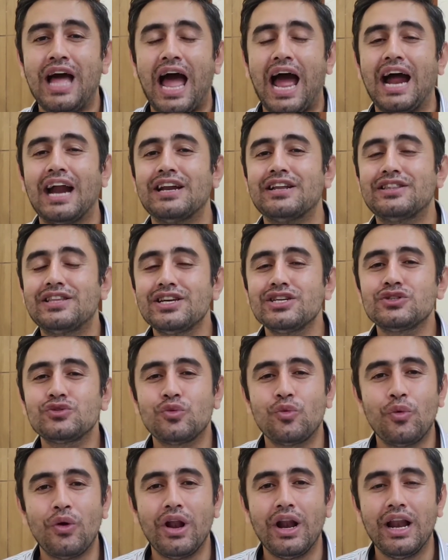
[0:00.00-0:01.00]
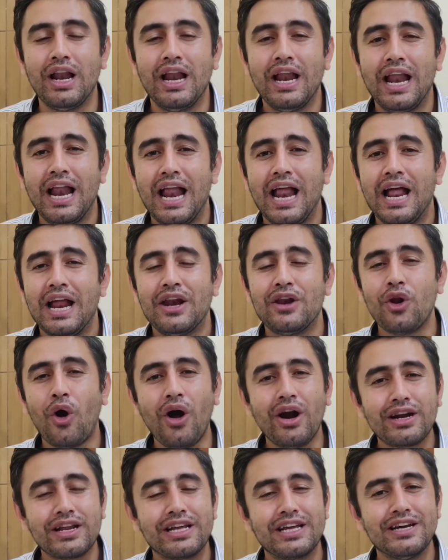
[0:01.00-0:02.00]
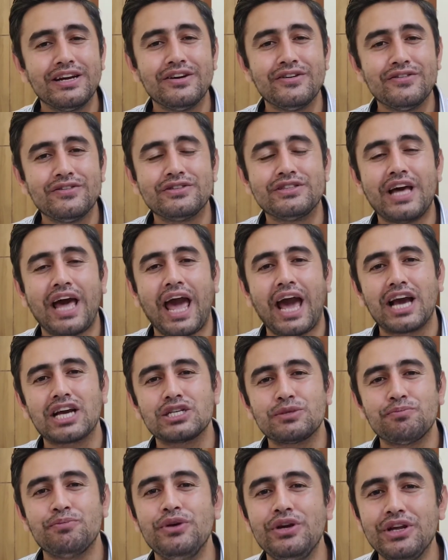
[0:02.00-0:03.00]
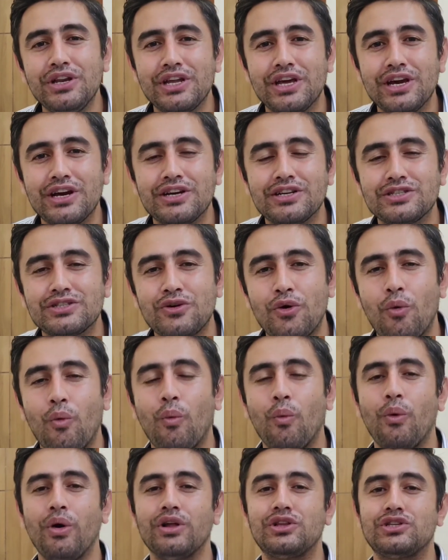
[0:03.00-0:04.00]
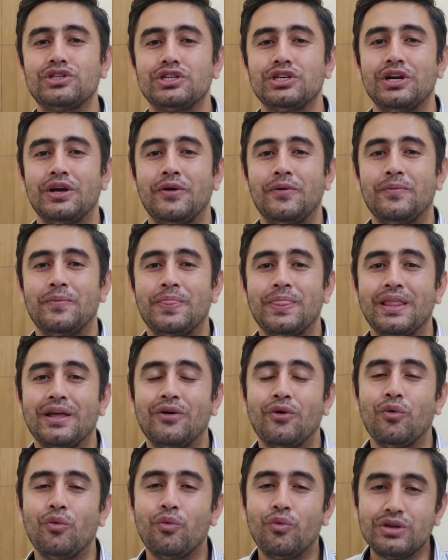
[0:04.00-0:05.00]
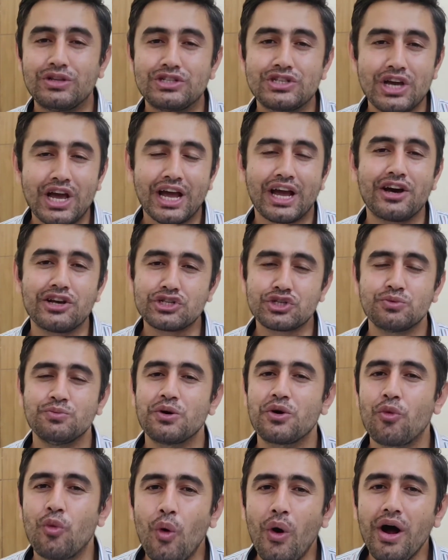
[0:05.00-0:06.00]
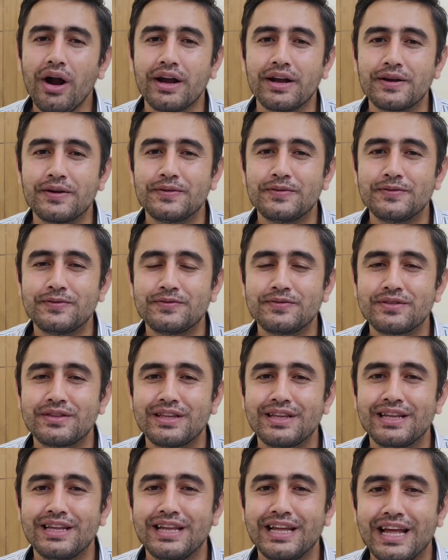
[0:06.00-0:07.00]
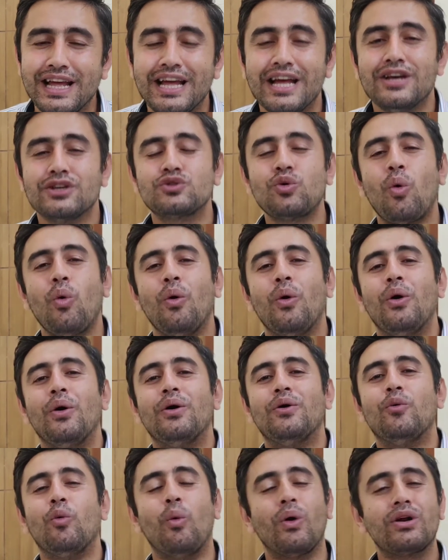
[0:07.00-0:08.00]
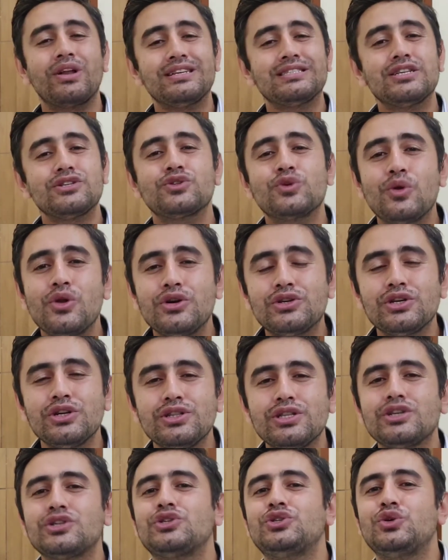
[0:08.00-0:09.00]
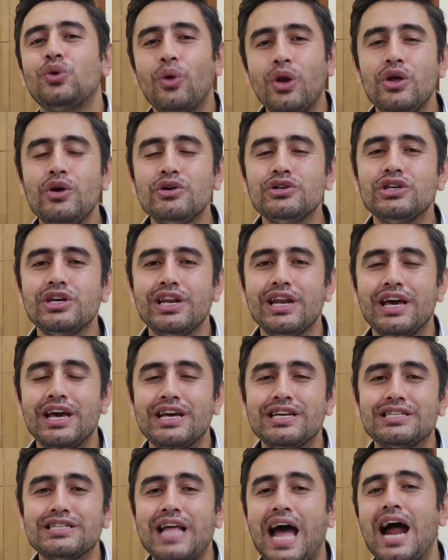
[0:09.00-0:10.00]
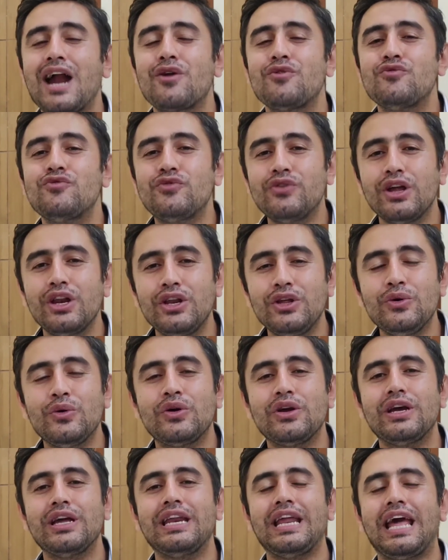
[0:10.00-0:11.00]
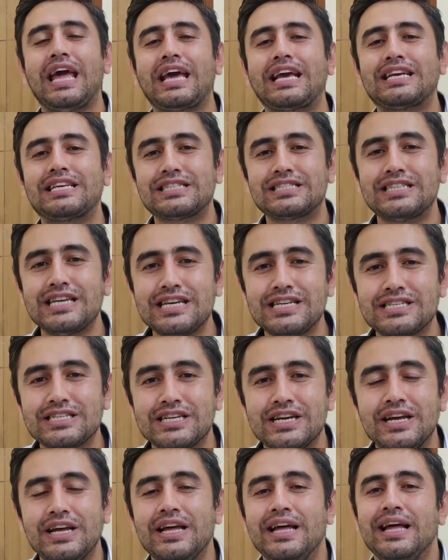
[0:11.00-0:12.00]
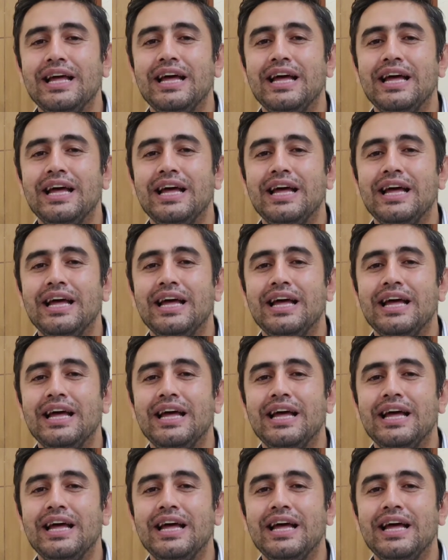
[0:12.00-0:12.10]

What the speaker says: And this will not give the experience which a customer wants. So what is the solution? The solution is that when you can access